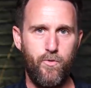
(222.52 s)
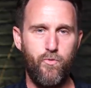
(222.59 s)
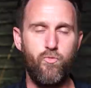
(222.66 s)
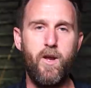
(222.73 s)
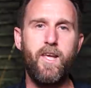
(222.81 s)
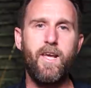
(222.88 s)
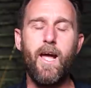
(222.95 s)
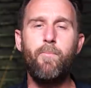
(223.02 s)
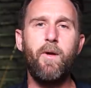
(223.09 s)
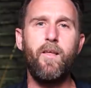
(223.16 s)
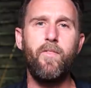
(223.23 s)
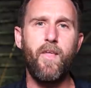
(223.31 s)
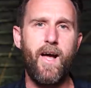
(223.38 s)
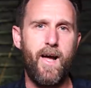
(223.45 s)

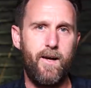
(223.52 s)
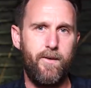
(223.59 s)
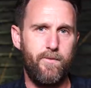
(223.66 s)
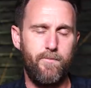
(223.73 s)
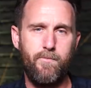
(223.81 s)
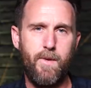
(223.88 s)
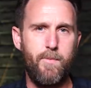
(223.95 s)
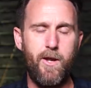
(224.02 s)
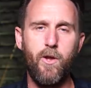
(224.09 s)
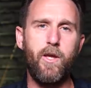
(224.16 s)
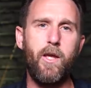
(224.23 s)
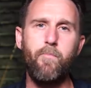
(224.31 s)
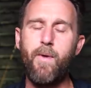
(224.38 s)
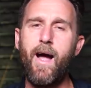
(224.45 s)
recapping that, maybe
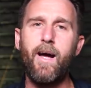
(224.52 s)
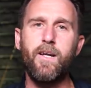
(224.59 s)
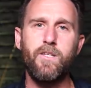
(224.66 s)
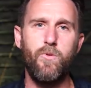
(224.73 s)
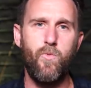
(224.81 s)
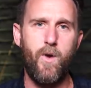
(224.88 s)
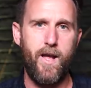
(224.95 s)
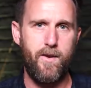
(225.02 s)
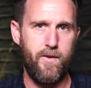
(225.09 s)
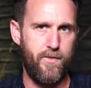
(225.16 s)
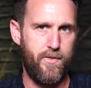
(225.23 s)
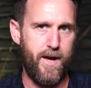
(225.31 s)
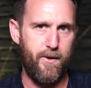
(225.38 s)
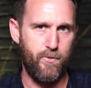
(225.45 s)
looking back to
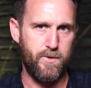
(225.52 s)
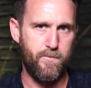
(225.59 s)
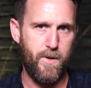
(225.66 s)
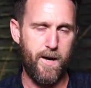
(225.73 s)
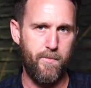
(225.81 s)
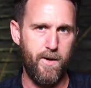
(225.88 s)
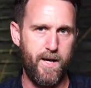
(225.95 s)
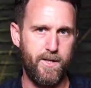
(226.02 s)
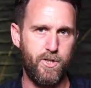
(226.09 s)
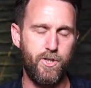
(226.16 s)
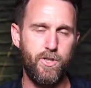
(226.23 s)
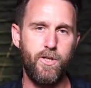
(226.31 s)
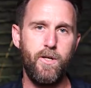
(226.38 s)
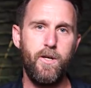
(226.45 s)
when that was
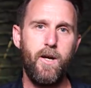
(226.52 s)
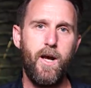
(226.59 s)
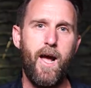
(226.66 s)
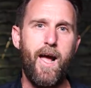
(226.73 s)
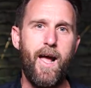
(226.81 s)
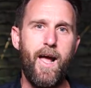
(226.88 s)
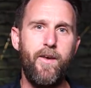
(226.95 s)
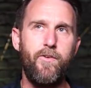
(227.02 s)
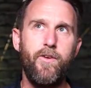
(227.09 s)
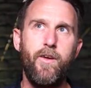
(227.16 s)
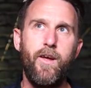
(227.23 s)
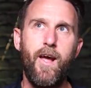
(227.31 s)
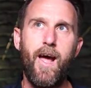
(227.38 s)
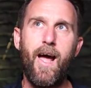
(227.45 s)
published and
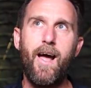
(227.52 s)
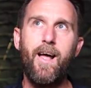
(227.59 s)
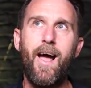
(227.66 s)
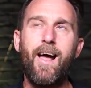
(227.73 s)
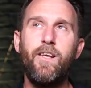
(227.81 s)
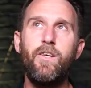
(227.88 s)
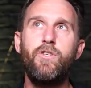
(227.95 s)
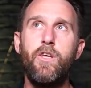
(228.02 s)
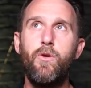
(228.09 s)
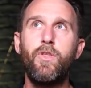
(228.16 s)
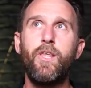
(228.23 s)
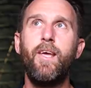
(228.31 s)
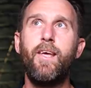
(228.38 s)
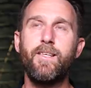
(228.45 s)
do you
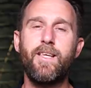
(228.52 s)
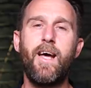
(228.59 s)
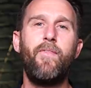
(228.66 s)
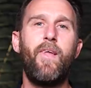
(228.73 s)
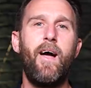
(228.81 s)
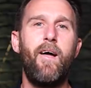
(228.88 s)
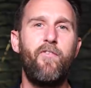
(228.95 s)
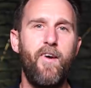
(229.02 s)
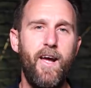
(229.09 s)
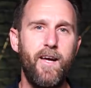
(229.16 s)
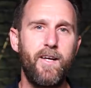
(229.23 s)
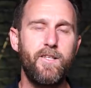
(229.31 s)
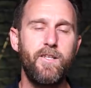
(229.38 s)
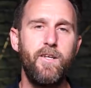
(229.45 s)
think it's had that
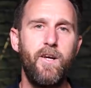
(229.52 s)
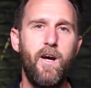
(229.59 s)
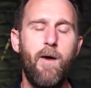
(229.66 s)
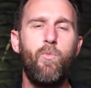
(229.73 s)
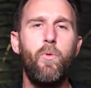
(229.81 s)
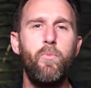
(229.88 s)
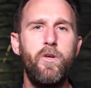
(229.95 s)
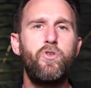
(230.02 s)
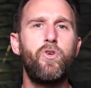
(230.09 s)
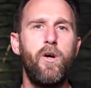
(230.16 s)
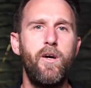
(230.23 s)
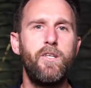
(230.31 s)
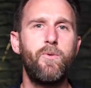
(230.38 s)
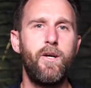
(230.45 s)
effect? and what were you
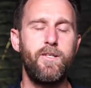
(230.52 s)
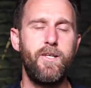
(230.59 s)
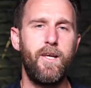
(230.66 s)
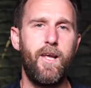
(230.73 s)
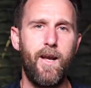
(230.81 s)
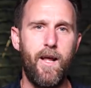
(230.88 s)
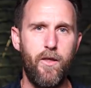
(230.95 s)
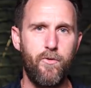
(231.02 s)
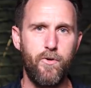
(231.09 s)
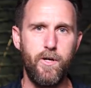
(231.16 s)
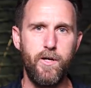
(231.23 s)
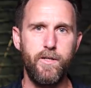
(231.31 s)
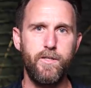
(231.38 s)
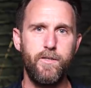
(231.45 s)
trying to articulate through
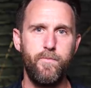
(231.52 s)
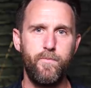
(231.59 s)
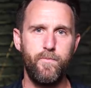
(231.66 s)
it?